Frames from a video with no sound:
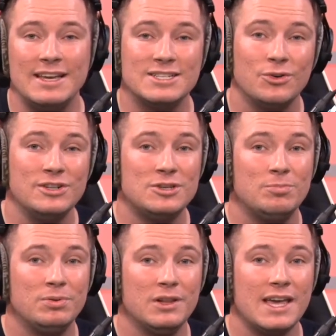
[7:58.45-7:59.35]
is going to
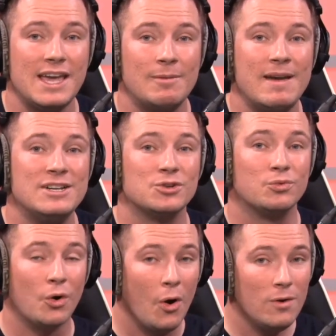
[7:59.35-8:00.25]
play a major
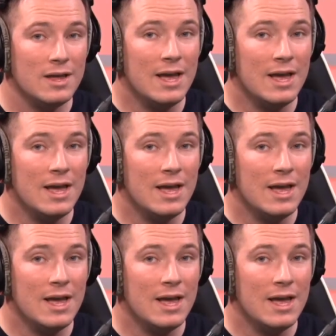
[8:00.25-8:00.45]
role,